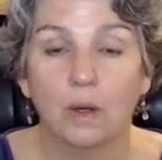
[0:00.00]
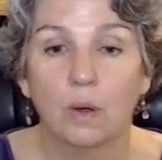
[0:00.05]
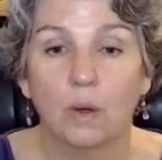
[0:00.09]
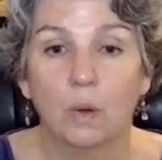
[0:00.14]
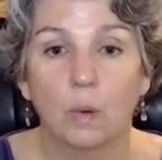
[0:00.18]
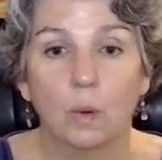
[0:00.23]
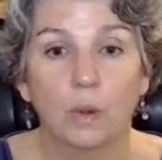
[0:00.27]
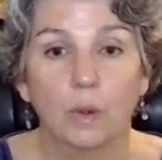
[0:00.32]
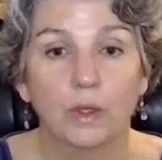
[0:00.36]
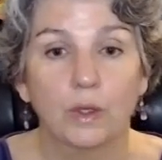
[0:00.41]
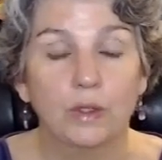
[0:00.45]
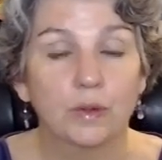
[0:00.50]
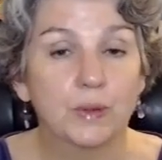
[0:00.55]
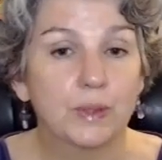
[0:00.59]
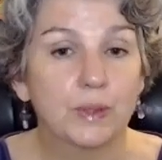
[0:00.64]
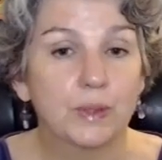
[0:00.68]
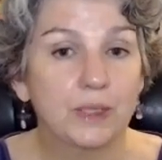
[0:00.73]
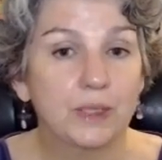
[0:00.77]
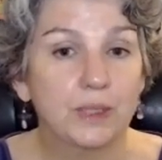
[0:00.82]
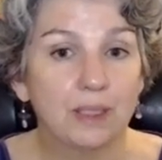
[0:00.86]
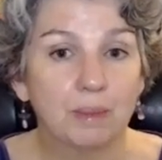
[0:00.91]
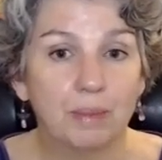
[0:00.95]
Or you'll
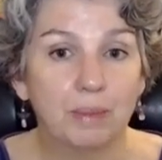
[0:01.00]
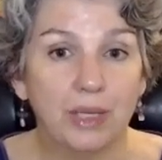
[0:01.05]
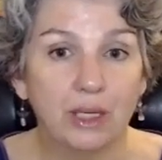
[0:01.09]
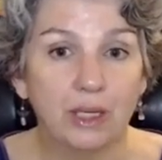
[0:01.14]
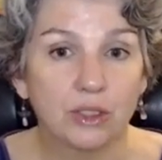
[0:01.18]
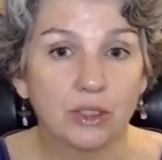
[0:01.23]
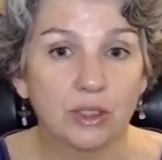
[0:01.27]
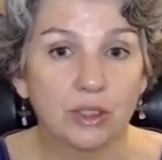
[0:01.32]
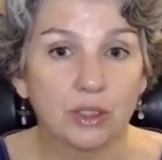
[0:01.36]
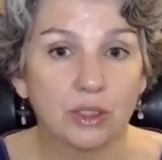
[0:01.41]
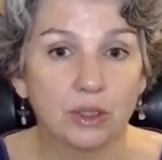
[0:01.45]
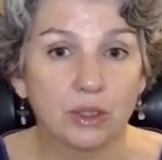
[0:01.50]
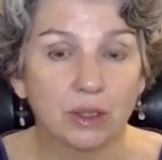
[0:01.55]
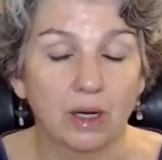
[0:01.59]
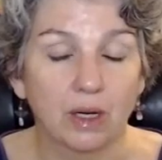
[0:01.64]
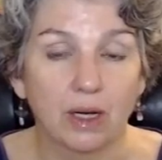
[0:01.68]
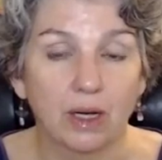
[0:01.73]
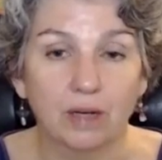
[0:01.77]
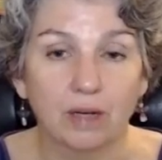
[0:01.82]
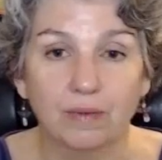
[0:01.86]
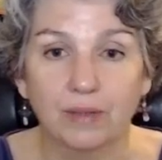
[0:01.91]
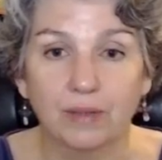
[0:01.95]
see a picture
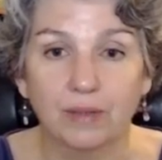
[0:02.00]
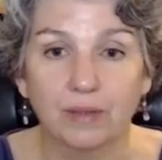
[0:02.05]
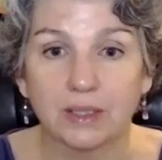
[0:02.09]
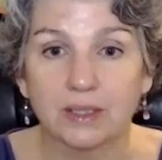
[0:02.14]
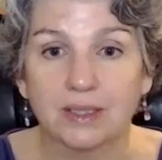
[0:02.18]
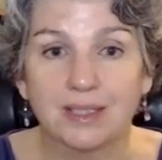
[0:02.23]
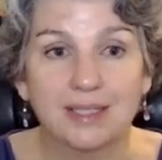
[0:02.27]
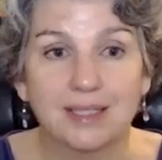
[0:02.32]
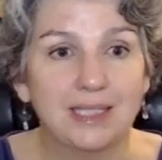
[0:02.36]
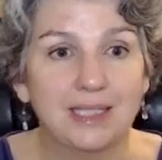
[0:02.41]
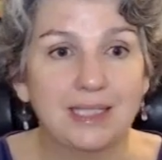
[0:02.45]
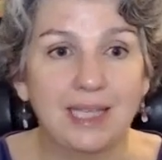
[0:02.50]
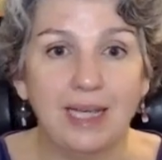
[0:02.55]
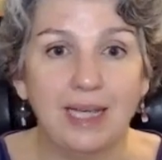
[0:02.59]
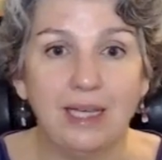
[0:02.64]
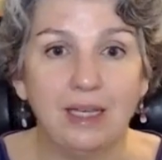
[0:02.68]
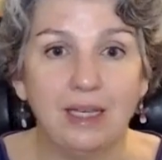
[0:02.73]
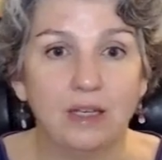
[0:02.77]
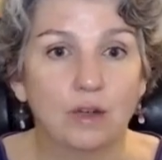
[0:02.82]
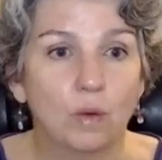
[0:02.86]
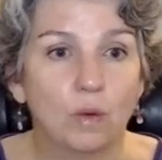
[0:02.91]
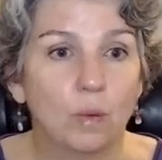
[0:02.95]
of a
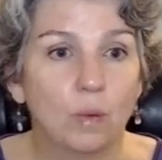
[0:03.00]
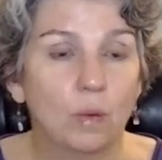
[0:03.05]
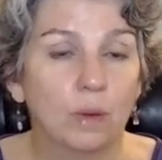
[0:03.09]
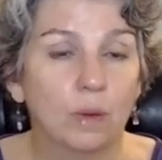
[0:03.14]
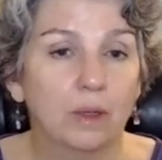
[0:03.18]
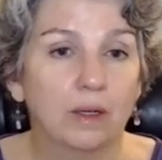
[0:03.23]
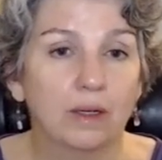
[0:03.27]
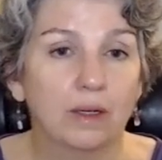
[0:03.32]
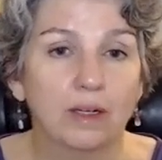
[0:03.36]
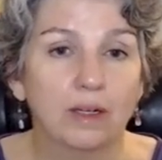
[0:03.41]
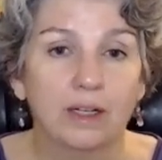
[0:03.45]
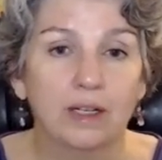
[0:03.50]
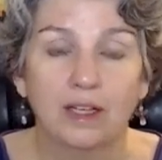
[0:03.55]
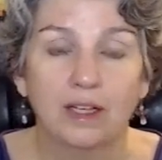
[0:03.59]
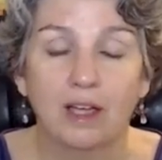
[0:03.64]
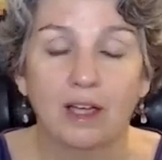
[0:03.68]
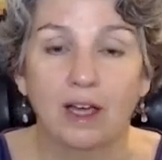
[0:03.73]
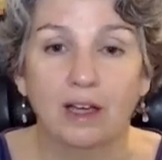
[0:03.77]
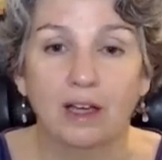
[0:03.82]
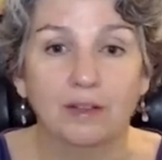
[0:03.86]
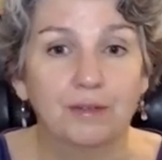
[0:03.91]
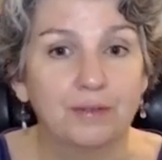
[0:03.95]
steak or
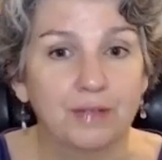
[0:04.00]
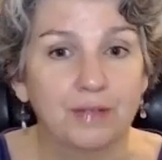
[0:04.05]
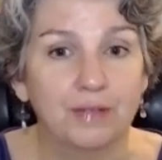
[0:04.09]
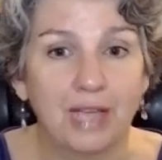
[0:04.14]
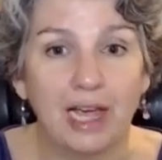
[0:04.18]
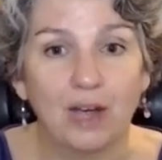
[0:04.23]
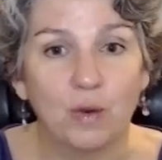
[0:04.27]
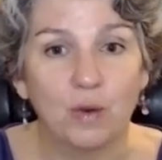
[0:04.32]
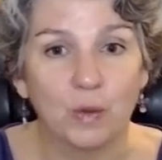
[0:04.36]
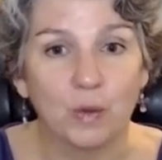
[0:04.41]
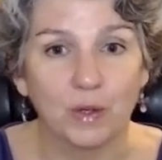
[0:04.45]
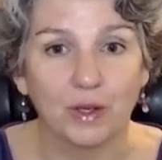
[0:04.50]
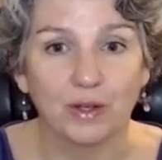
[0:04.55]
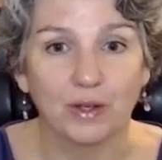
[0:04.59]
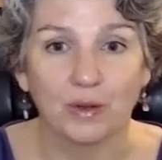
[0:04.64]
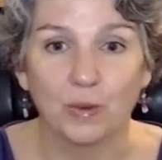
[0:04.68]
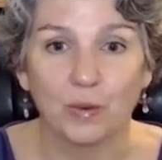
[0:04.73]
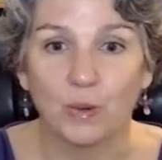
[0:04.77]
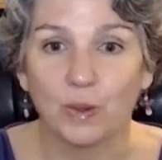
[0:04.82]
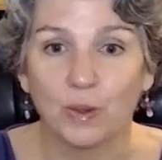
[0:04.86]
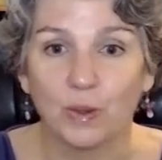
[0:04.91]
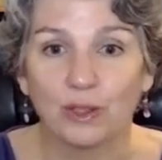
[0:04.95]
a flower
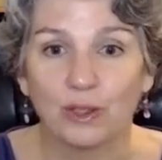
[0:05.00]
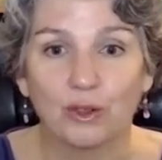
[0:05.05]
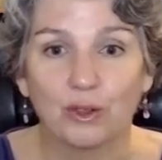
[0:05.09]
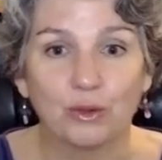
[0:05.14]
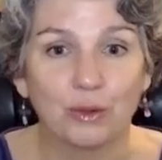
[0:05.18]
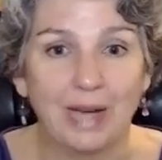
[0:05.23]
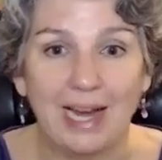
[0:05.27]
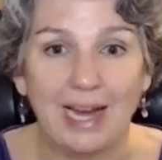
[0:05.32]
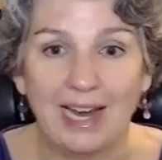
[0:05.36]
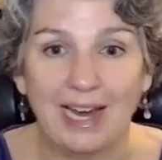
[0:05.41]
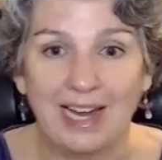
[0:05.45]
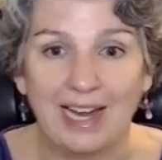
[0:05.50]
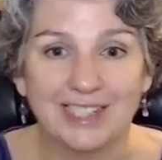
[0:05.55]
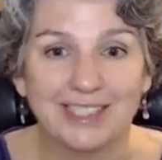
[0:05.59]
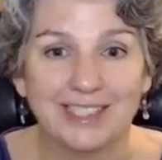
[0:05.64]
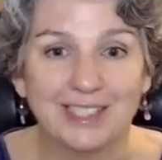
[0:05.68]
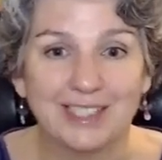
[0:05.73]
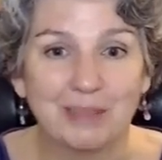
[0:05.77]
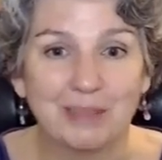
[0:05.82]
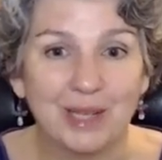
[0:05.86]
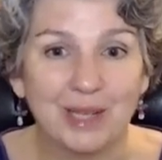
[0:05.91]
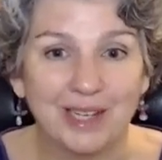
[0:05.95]
or grass,
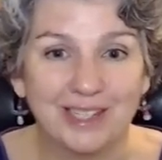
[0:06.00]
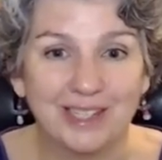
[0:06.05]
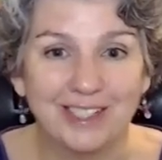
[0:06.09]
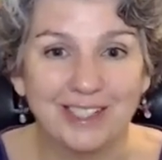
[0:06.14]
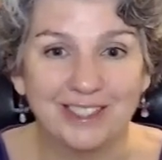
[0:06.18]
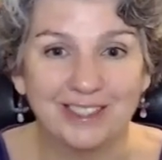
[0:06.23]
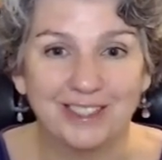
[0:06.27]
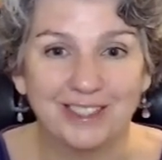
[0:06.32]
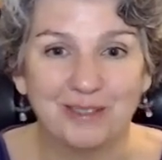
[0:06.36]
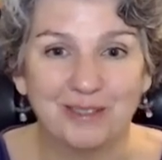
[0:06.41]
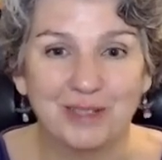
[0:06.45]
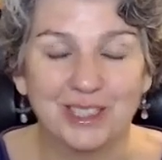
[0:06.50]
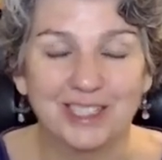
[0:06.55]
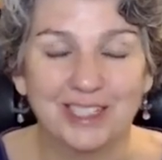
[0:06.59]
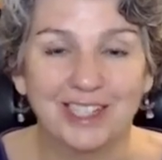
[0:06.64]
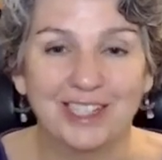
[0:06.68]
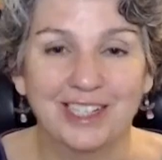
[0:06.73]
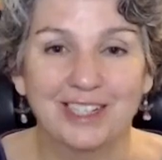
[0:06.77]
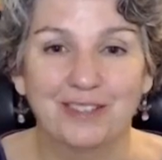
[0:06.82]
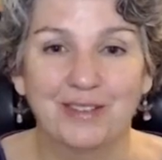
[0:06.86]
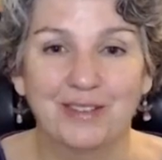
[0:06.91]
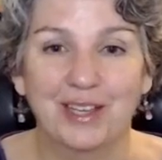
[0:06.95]
depending on what
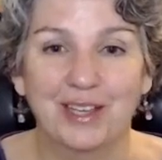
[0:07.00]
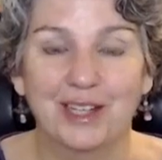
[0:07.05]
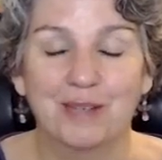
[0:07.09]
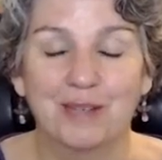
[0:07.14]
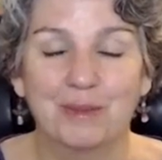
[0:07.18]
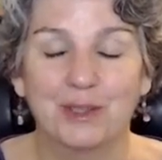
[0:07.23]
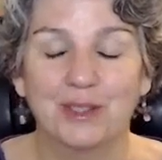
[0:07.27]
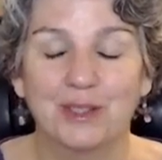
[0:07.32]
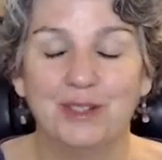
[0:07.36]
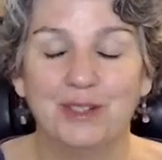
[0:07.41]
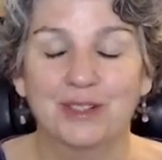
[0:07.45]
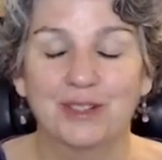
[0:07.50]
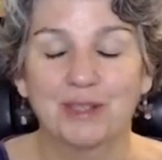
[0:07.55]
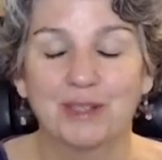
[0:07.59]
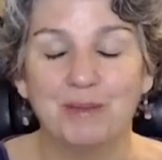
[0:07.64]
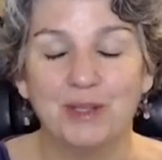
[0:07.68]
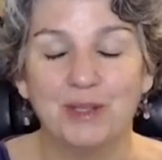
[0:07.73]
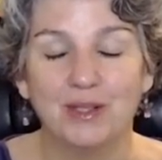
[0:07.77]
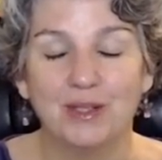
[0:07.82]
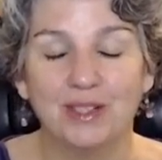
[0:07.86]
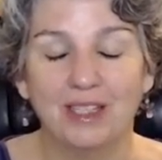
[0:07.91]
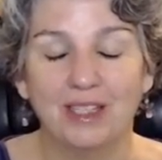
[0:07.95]
kind of animal you're
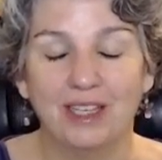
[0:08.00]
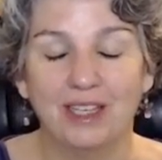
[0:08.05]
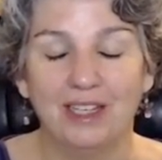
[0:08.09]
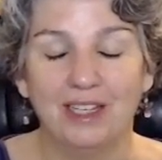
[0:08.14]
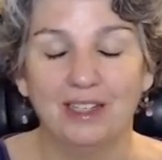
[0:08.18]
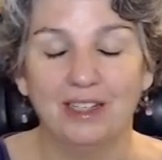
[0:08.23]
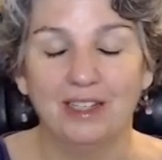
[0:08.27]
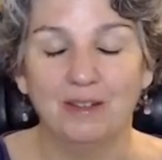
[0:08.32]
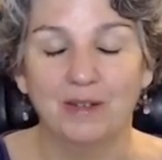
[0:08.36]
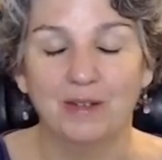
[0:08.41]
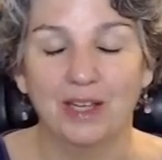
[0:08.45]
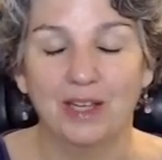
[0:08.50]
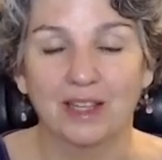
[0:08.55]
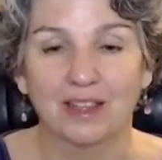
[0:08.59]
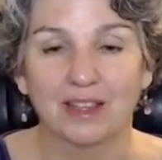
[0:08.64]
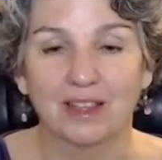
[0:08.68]
communicating with.